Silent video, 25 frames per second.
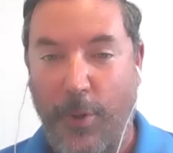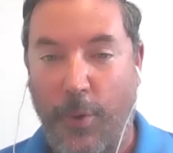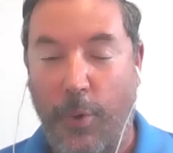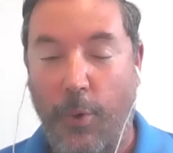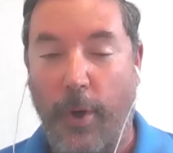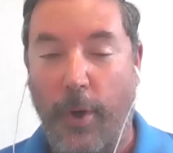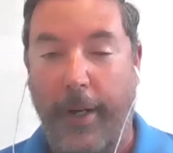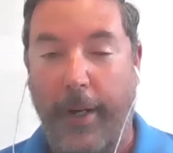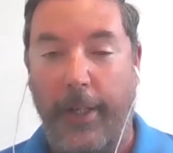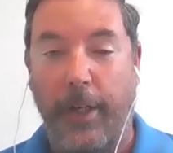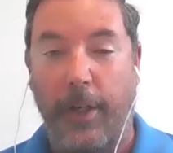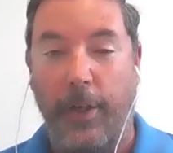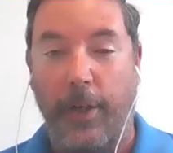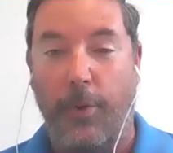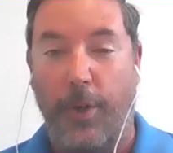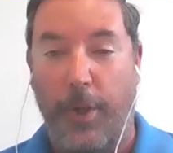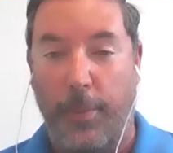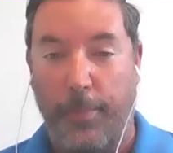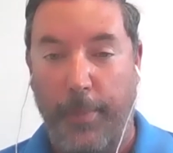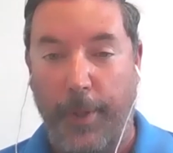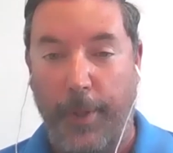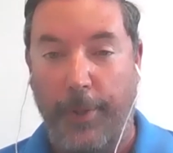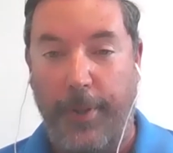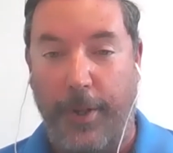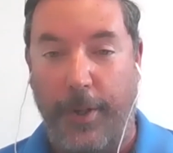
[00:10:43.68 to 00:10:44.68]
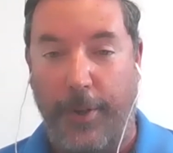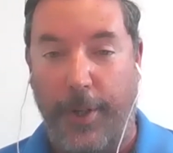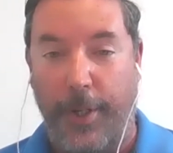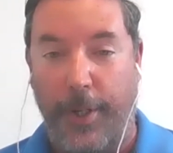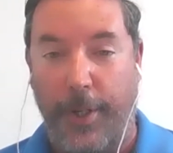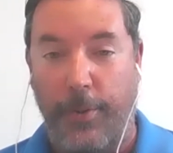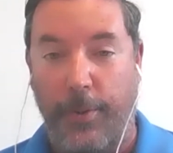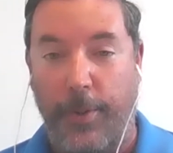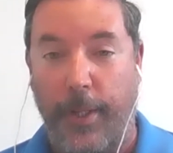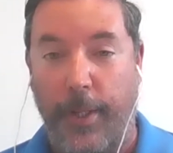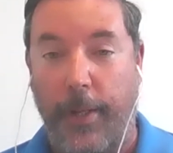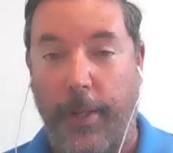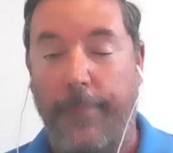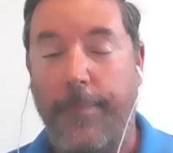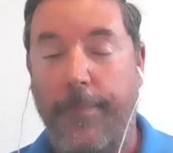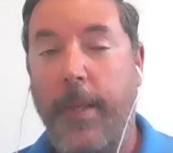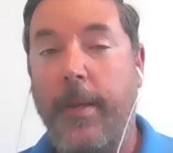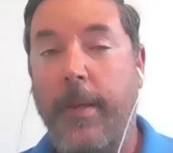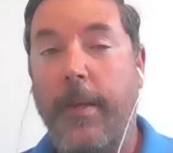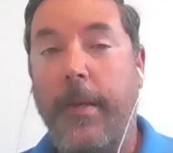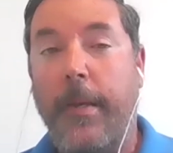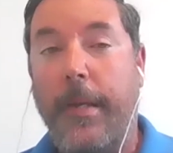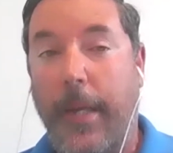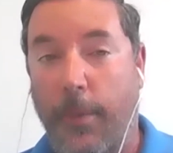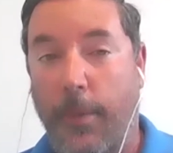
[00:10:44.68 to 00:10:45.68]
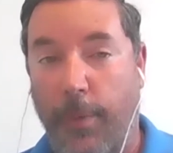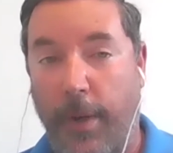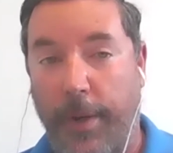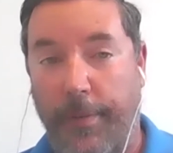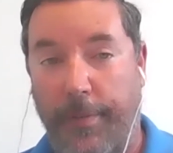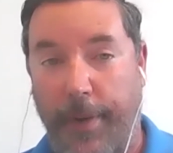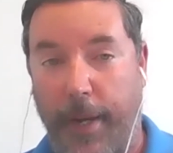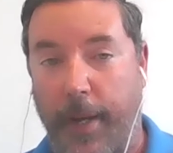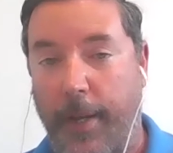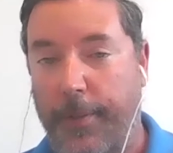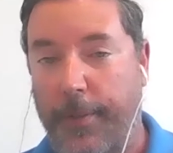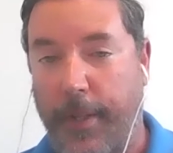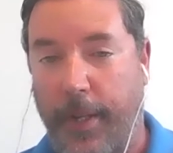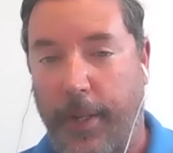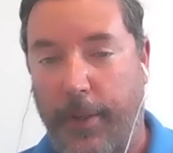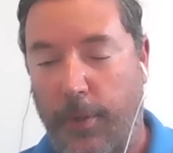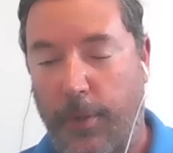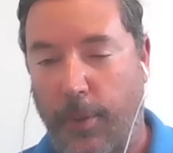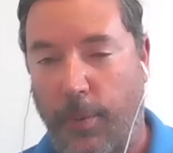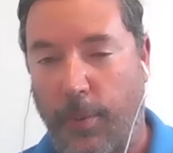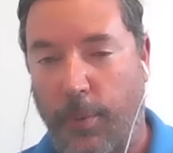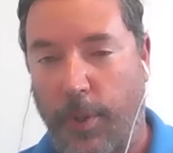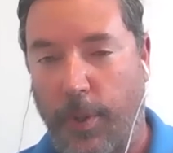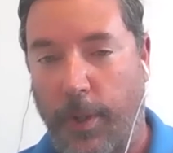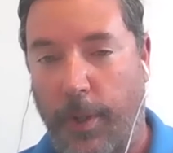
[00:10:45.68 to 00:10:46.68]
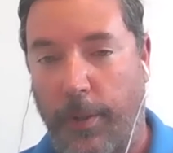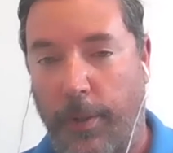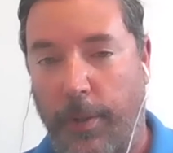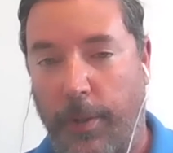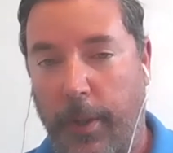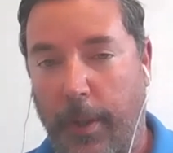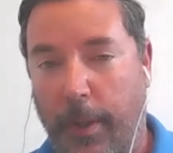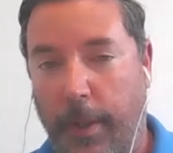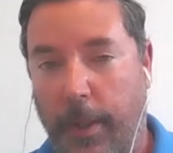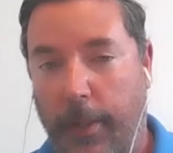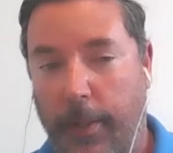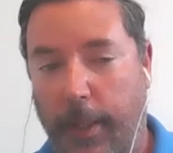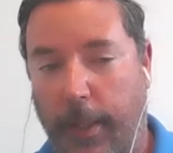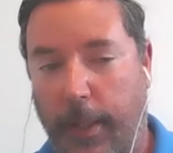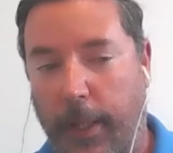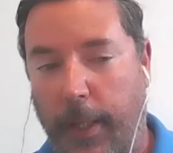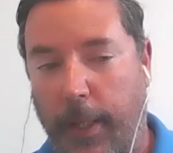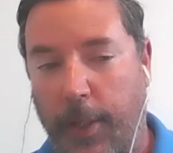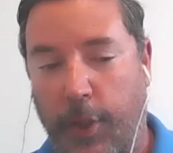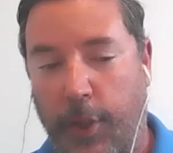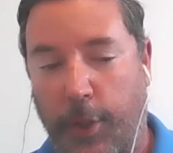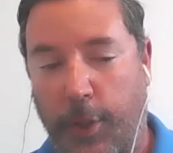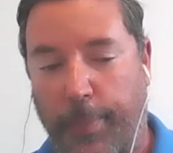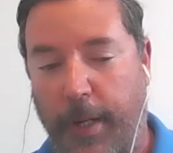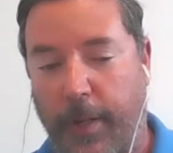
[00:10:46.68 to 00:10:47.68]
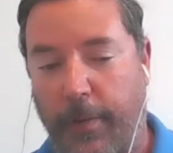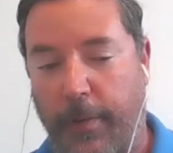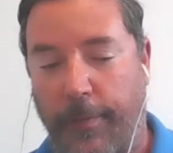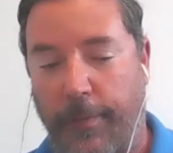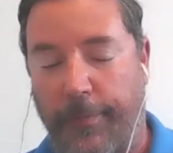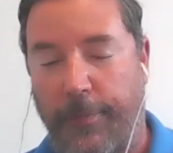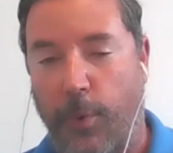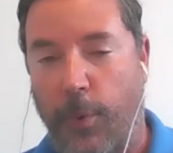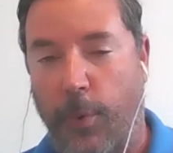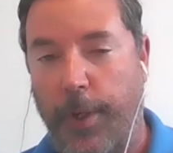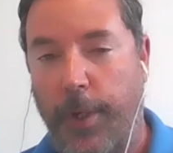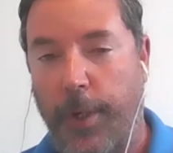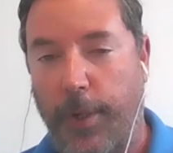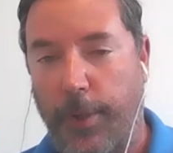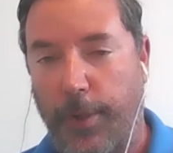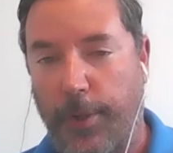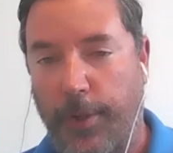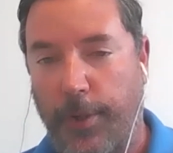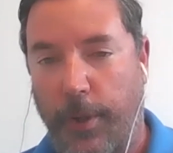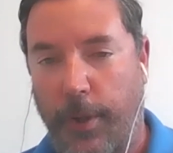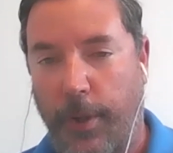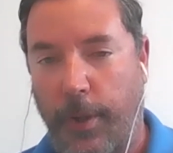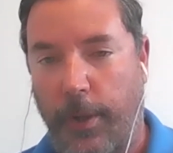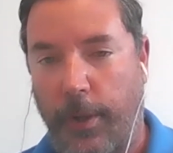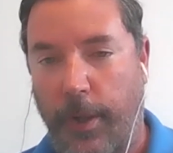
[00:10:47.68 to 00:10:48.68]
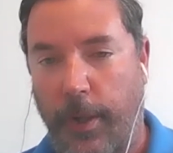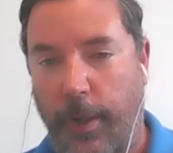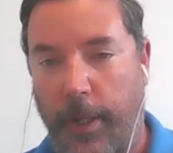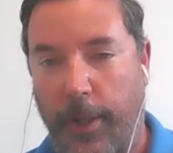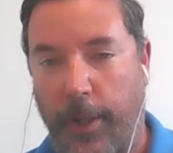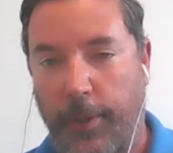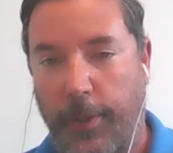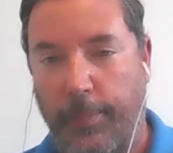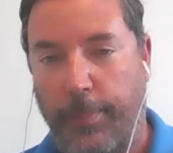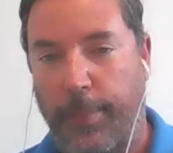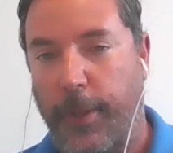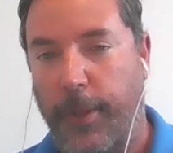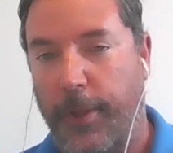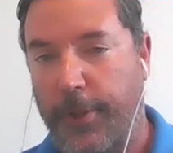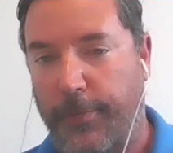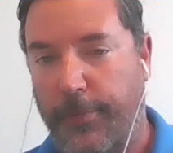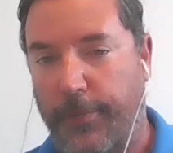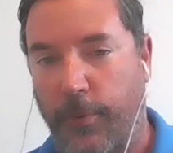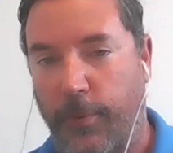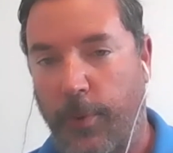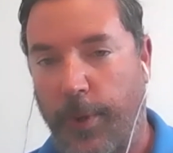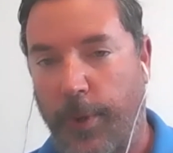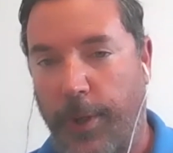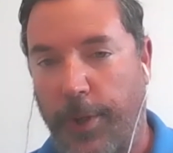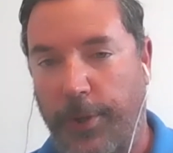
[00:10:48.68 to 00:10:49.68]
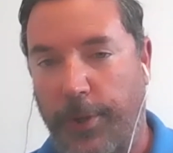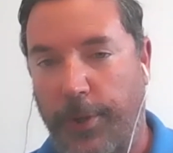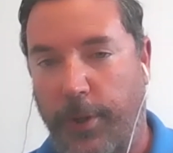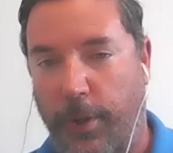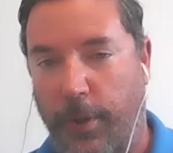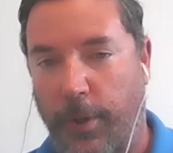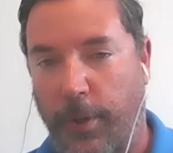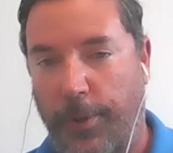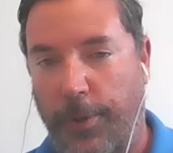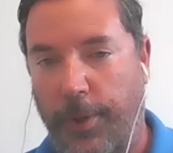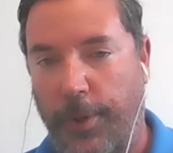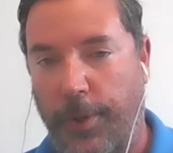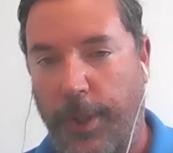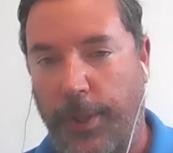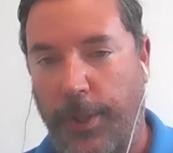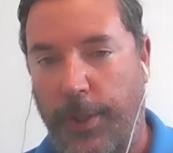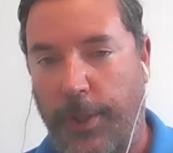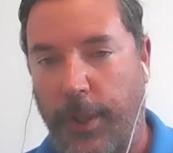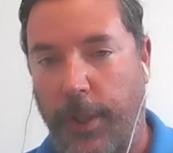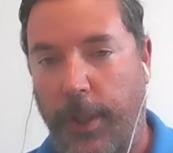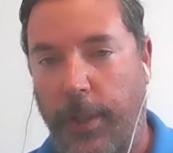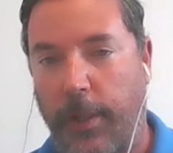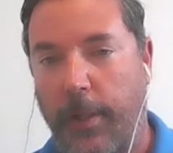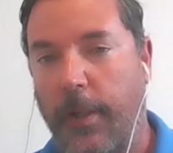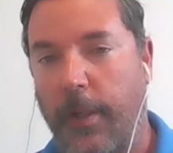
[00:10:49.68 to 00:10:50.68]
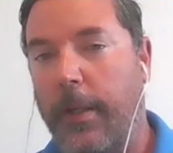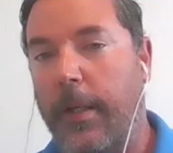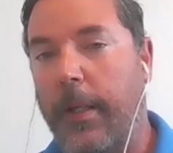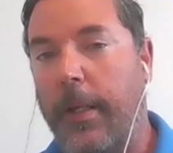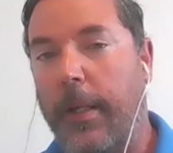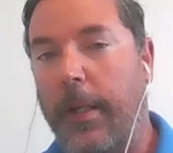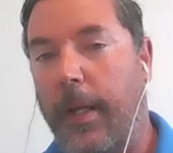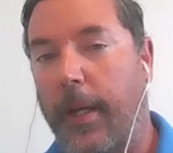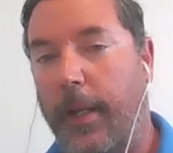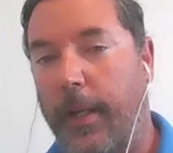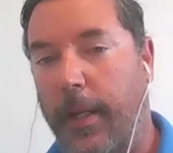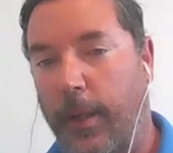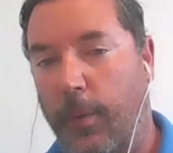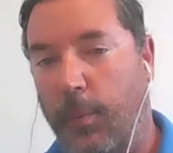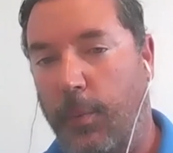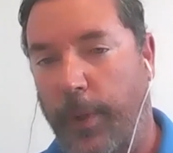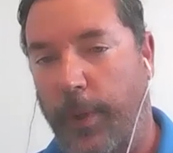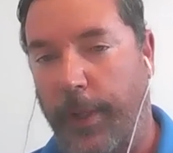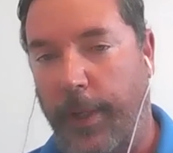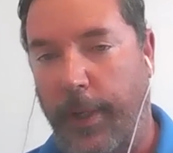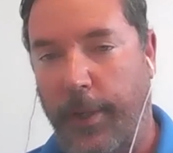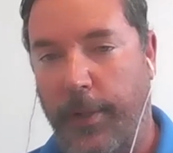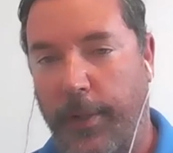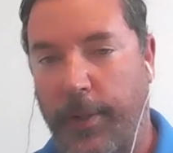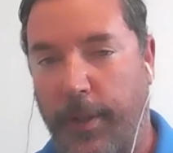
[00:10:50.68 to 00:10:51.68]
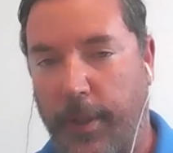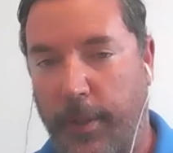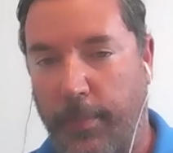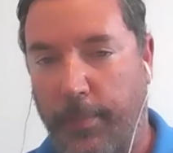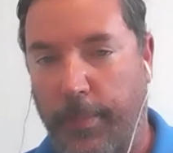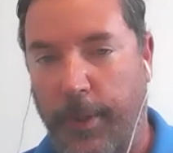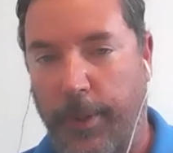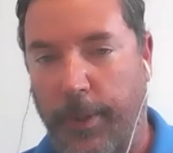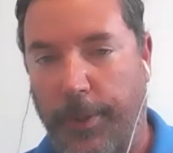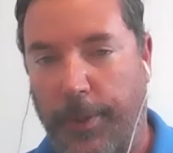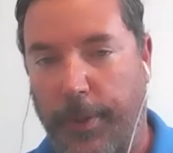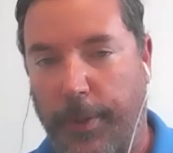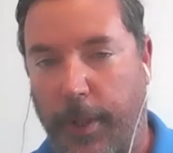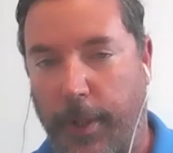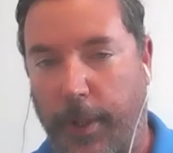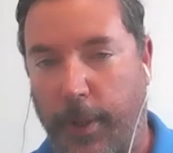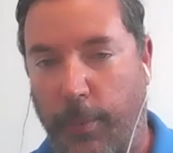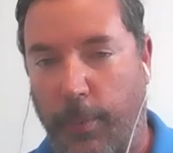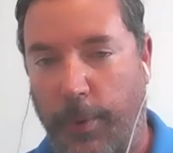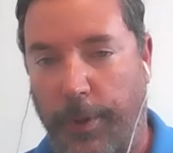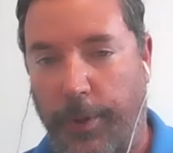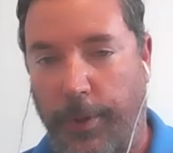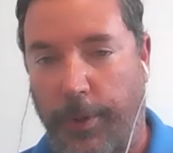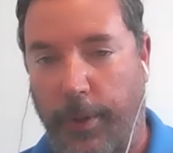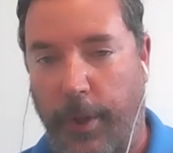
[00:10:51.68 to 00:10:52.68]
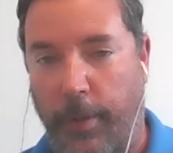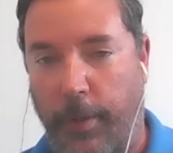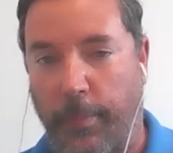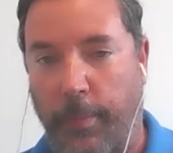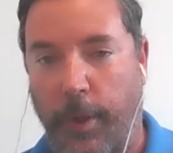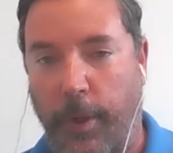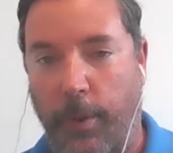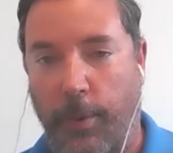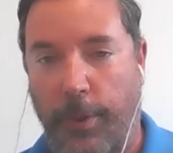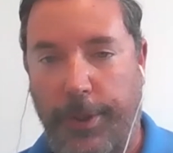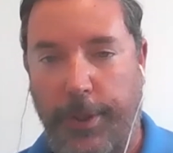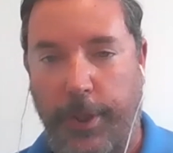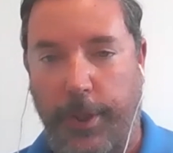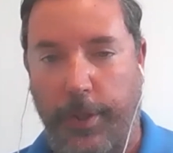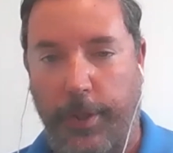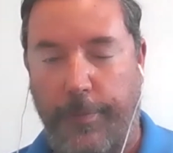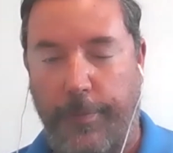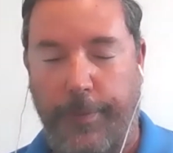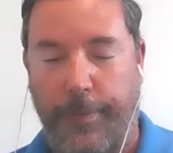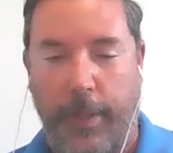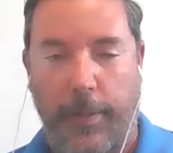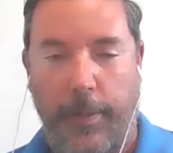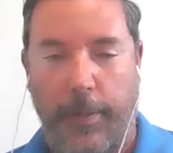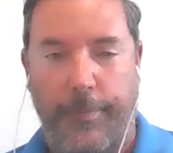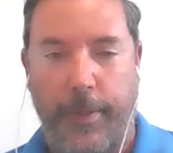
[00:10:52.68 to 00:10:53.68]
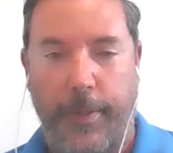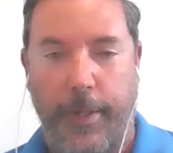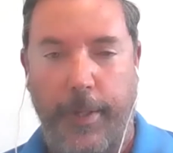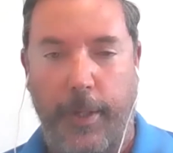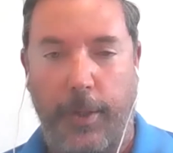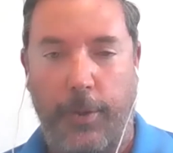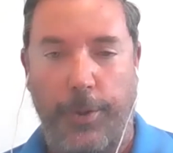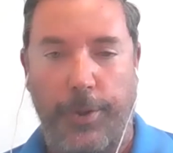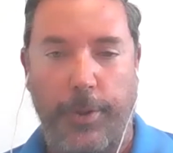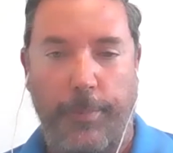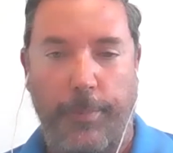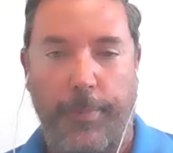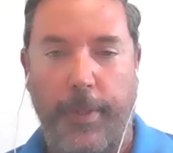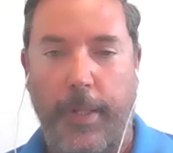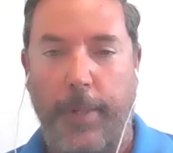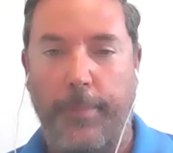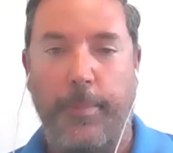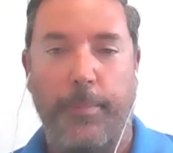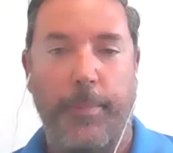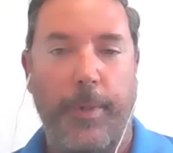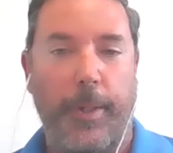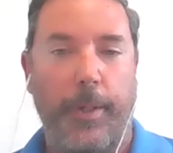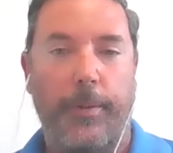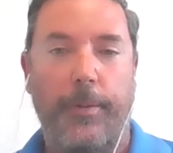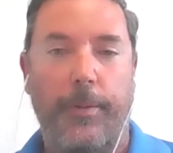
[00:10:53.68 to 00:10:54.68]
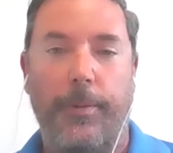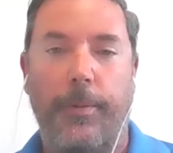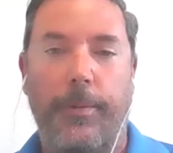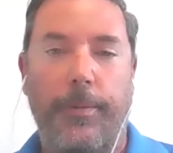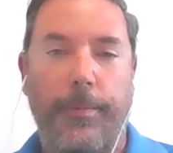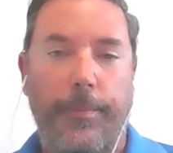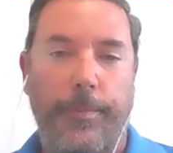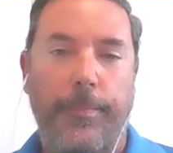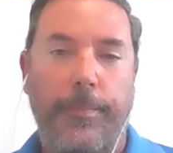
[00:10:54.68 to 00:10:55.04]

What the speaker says: Or I can go in the military and do that. And we've had that to where the kids spent 4 years in our class plus 4 years in ROTC, and then went into the military where their MO was either firefighting or some type of medical.